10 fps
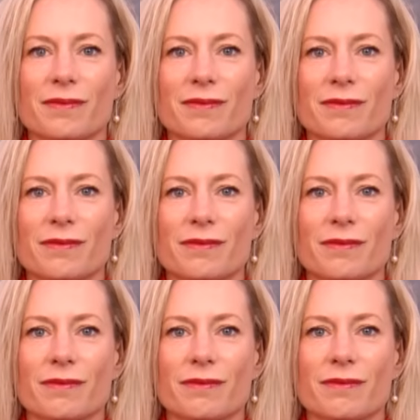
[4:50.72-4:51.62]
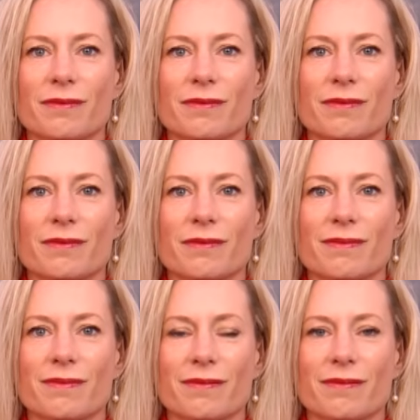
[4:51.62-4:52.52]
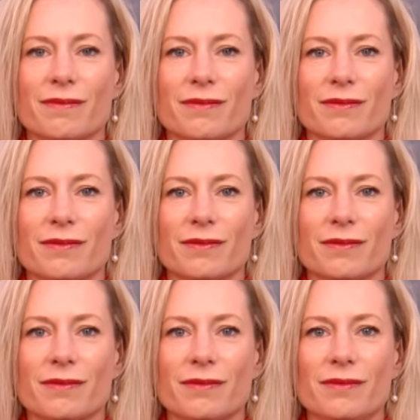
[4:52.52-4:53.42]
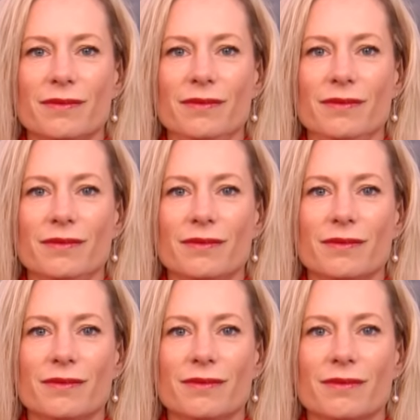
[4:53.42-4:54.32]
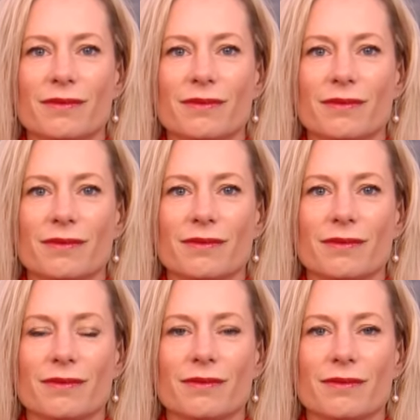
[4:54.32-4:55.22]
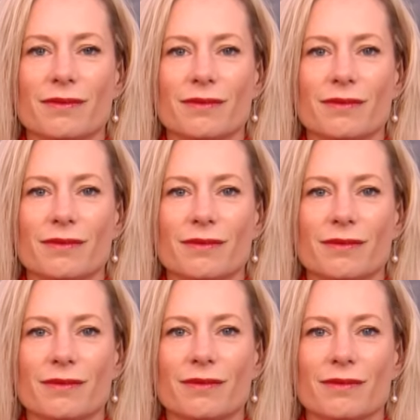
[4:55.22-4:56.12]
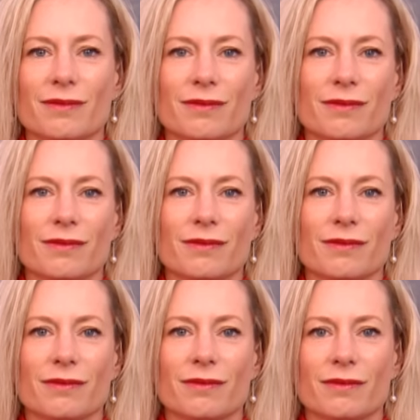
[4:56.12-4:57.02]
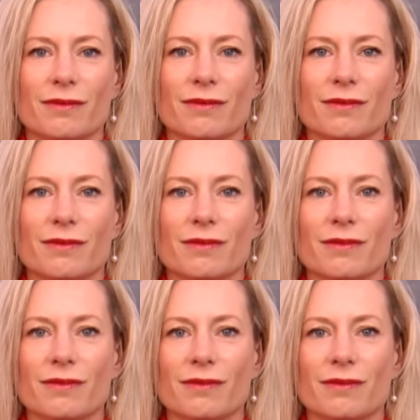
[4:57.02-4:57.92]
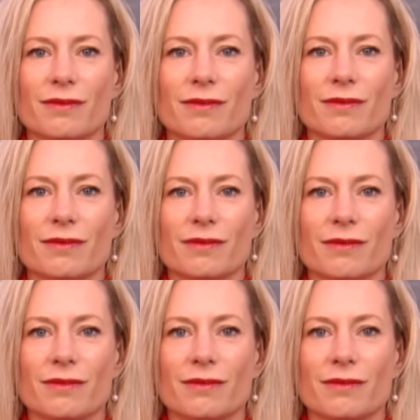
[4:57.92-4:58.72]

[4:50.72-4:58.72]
This person isn't speaking.